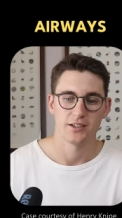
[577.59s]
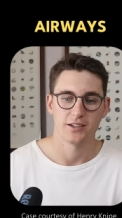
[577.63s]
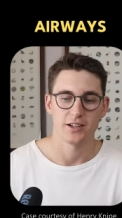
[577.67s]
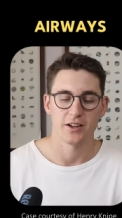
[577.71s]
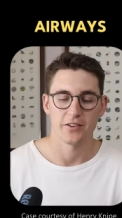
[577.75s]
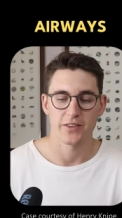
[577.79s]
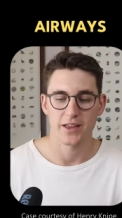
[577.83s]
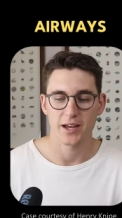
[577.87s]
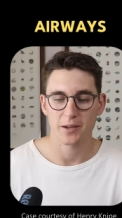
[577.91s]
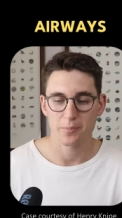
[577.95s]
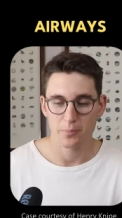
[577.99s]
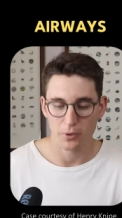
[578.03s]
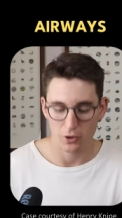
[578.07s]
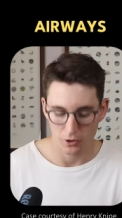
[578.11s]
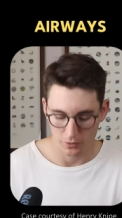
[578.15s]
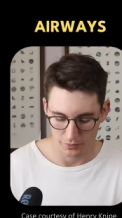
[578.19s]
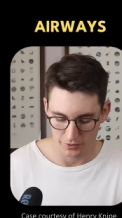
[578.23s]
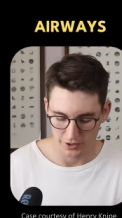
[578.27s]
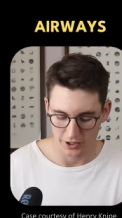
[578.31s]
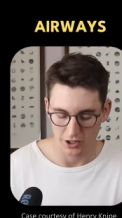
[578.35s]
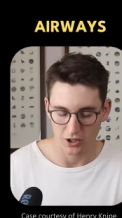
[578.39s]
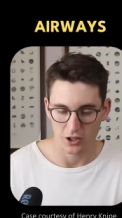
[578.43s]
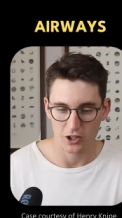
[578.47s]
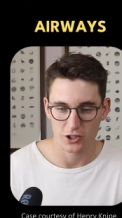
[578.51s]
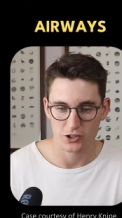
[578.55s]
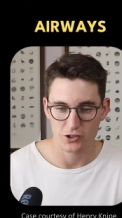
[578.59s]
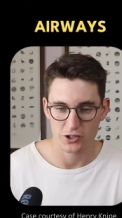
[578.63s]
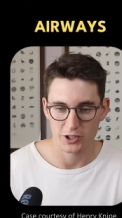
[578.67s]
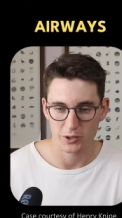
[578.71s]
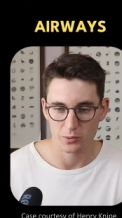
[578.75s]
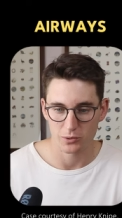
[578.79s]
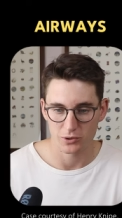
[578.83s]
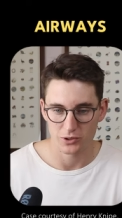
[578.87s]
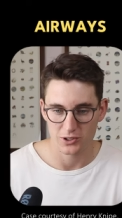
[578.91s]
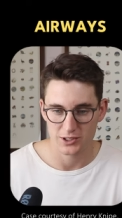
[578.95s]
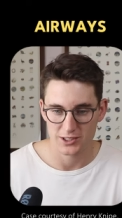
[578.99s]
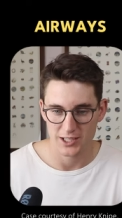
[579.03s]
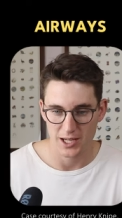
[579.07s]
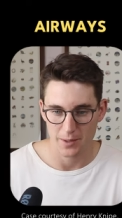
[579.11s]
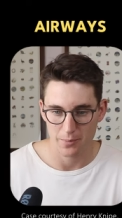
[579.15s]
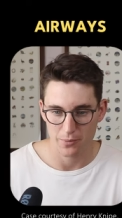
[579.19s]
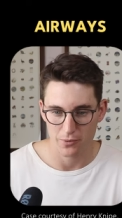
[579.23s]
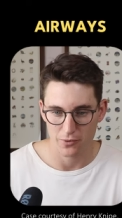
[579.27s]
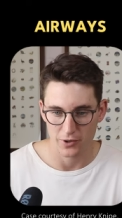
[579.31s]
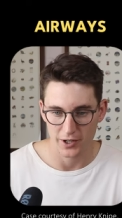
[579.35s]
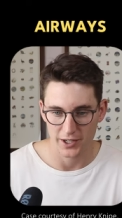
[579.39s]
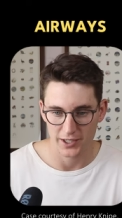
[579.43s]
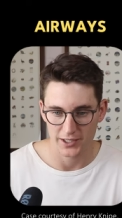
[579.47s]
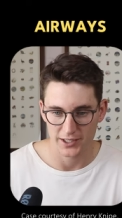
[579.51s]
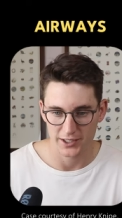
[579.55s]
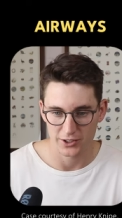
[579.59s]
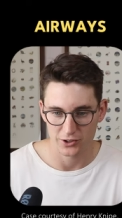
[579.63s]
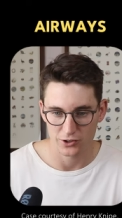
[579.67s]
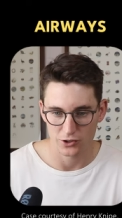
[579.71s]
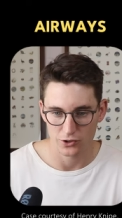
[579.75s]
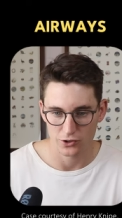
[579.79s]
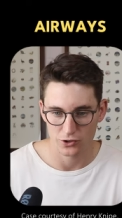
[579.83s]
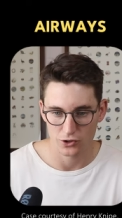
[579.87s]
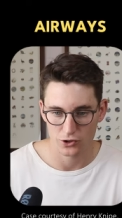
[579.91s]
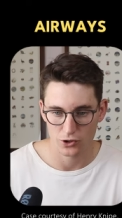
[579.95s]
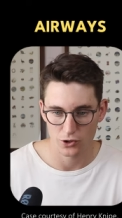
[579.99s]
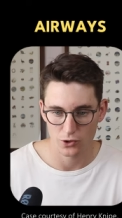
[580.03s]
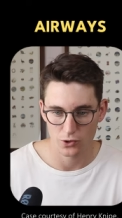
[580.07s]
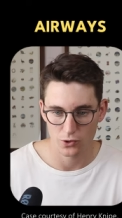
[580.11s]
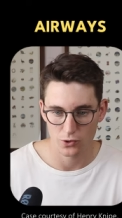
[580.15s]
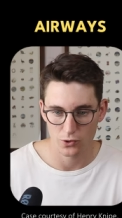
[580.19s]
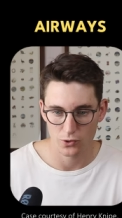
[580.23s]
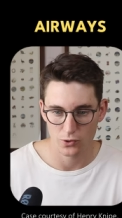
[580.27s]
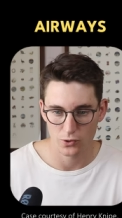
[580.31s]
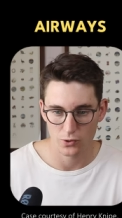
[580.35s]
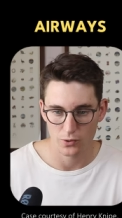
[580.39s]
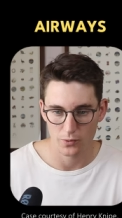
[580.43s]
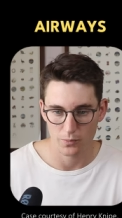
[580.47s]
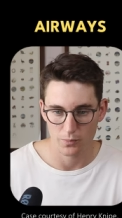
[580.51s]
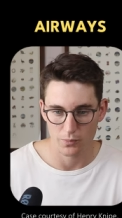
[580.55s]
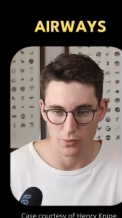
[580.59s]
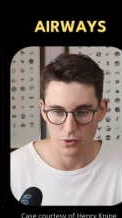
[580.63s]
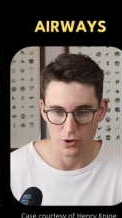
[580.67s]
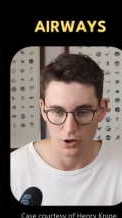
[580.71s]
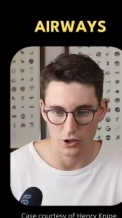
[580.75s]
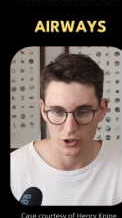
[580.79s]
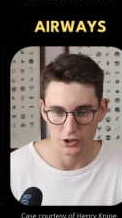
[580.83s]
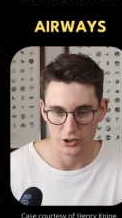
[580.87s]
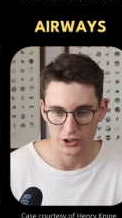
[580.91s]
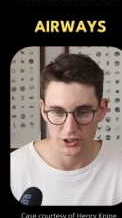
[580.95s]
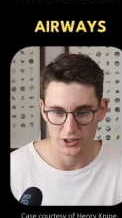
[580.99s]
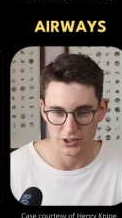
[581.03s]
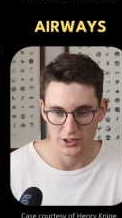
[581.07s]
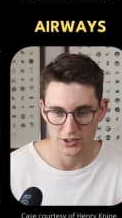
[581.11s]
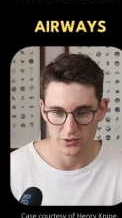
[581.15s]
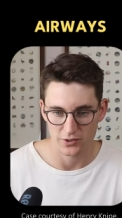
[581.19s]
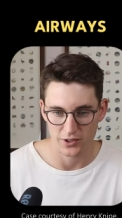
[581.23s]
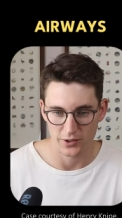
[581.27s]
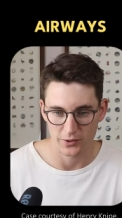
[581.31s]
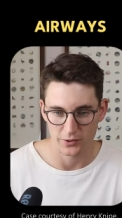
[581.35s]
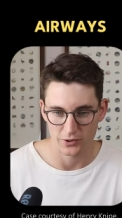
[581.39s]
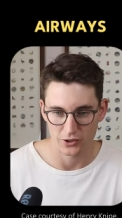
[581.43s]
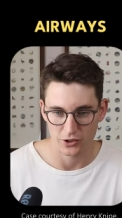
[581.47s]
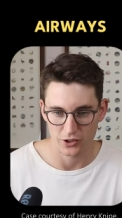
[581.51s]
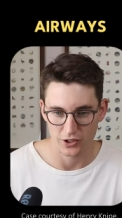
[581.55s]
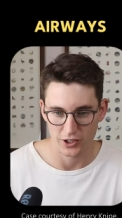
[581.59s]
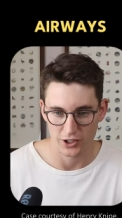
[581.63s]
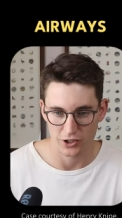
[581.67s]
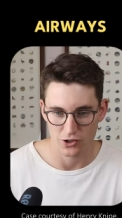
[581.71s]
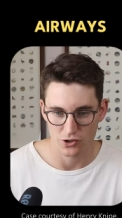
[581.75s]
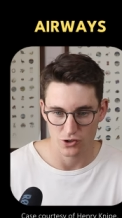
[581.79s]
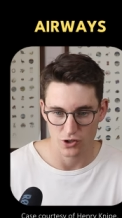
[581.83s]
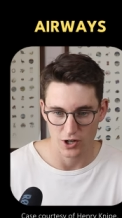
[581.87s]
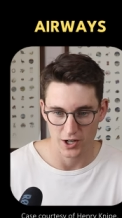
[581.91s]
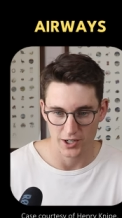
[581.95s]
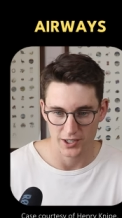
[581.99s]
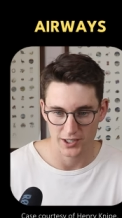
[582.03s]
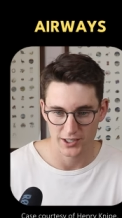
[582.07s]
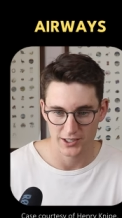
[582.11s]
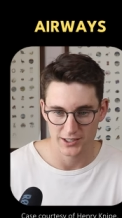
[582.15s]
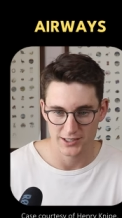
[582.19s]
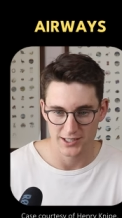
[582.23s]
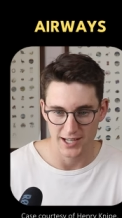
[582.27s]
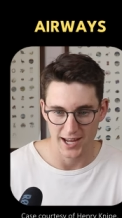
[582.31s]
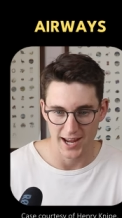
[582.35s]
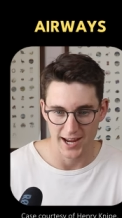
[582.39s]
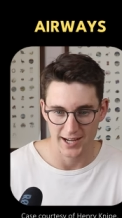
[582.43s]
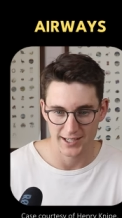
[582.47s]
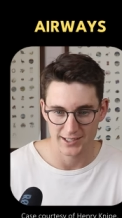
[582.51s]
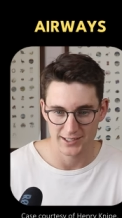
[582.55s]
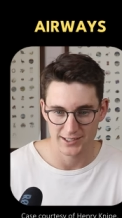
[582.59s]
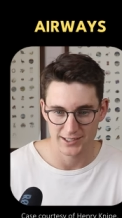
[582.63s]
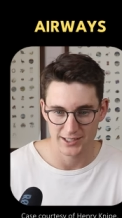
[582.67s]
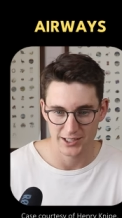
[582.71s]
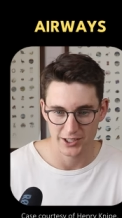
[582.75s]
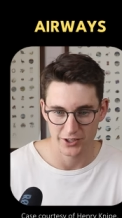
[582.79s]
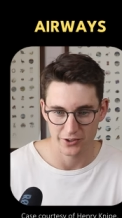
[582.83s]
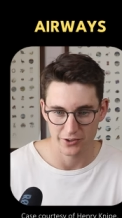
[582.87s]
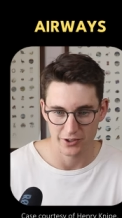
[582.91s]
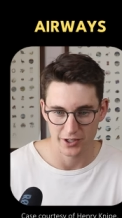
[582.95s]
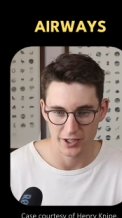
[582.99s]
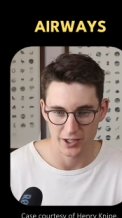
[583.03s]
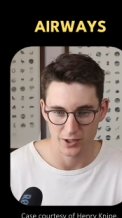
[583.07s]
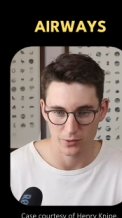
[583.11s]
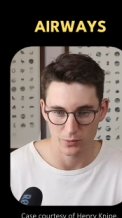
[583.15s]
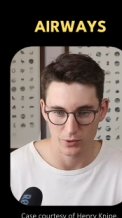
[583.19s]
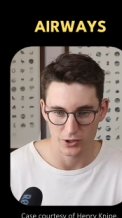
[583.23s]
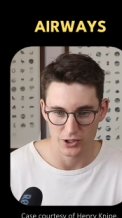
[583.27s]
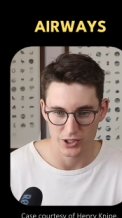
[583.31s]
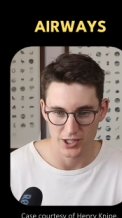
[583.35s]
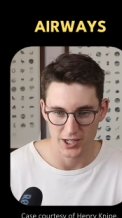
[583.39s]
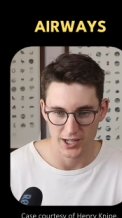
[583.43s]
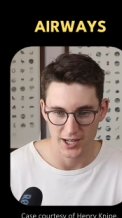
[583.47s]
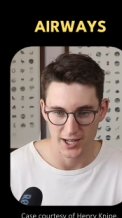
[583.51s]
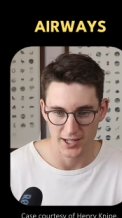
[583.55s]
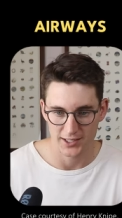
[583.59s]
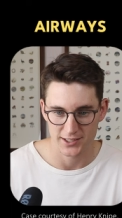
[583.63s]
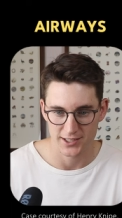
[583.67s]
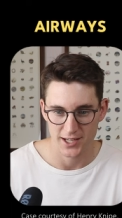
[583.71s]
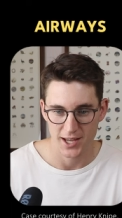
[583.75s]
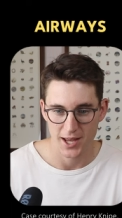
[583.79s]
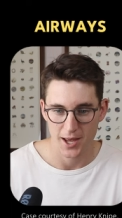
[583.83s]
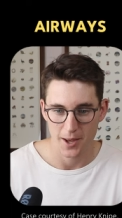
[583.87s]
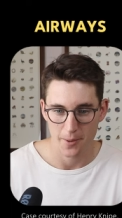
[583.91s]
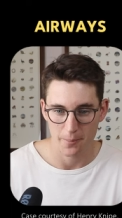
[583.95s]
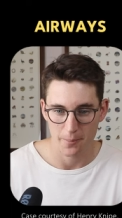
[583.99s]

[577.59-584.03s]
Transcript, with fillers: Now that pulmonary artery will separate into two branches. It's got a truncus anterior, which heads